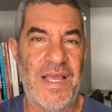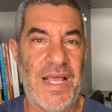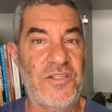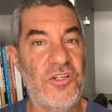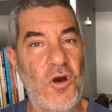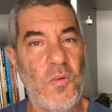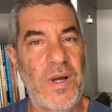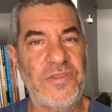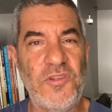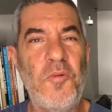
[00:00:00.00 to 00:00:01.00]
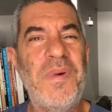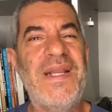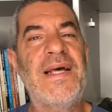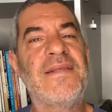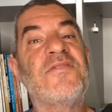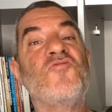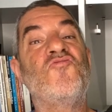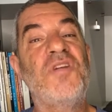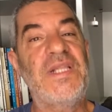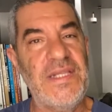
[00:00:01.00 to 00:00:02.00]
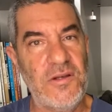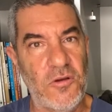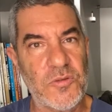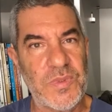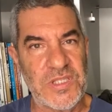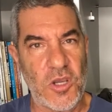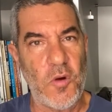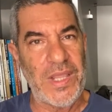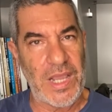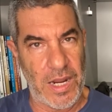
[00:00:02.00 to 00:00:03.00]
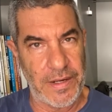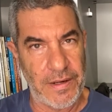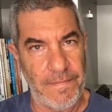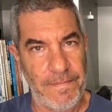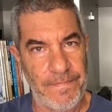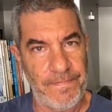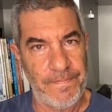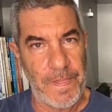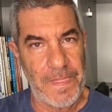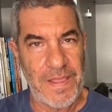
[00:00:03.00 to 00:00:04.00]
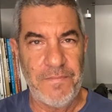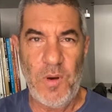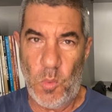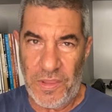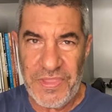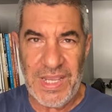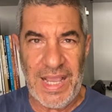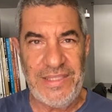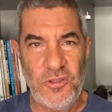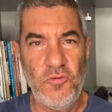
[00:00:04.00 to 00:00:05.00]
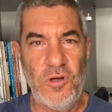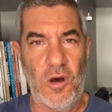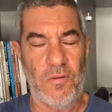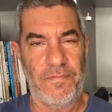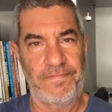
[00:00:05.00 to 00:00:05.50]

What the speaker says: And you know what? Nobody else really knows what's going on. But one thing I do know.